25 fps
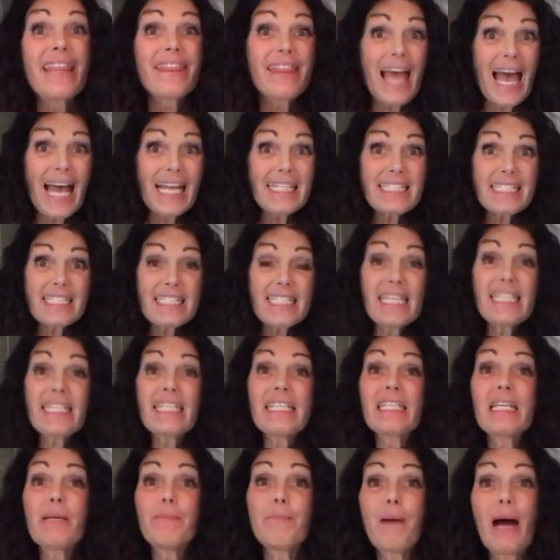That's
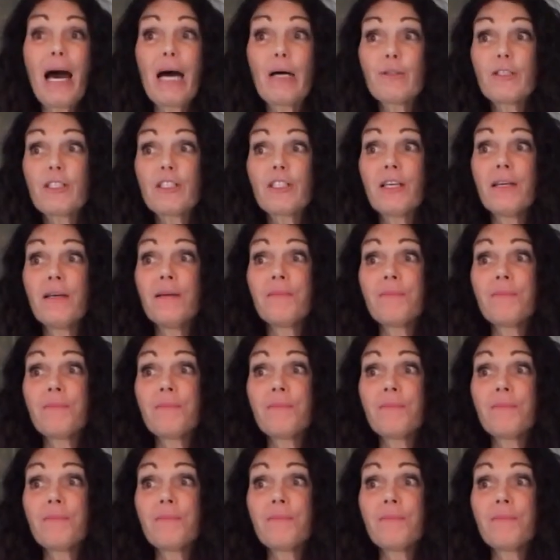thinking about